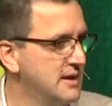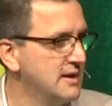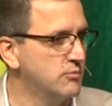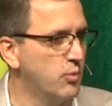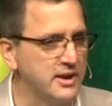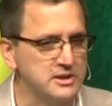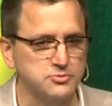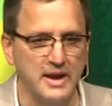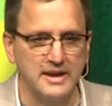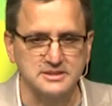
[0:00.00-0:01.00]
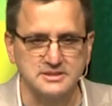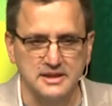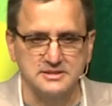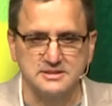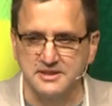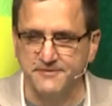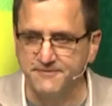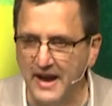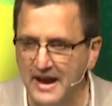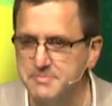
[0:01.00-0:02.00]
What is right is
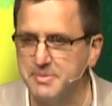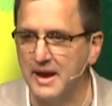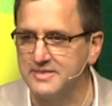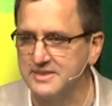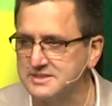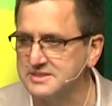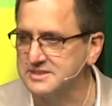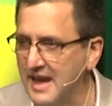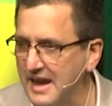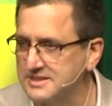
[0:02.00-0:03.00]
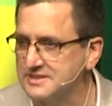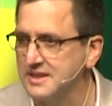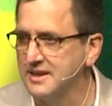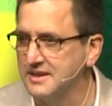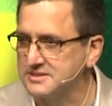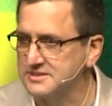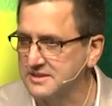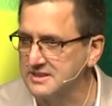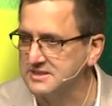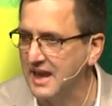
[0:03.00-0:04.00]
defined by this text. It is
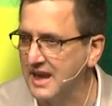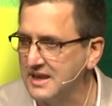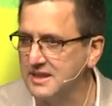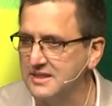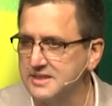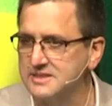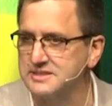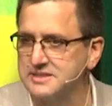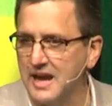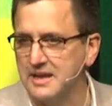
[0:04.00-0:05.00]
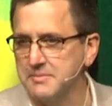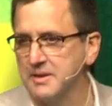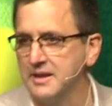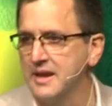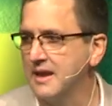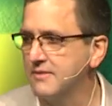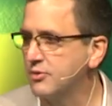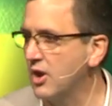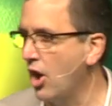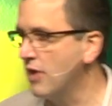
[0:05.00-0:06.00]
contained in this document. And if
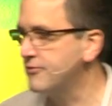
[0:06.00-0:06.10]
we all